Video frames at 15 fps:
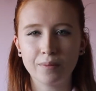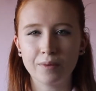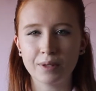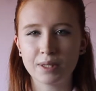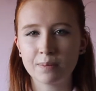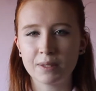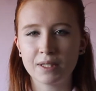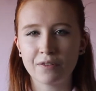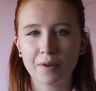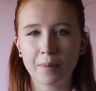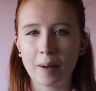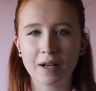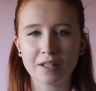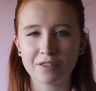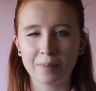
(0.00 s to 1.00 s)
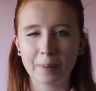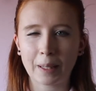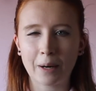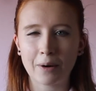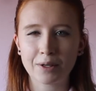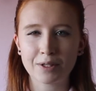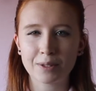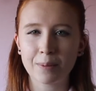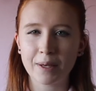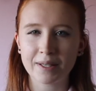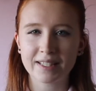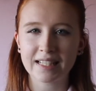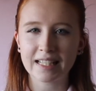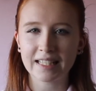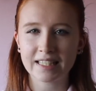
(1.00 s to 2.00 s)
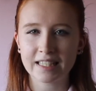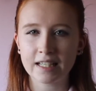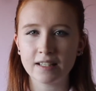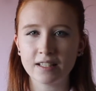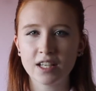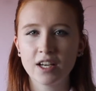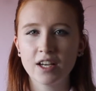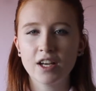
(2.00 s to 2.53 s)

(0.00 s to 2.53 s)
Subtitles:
the specific parts of my character's personalities,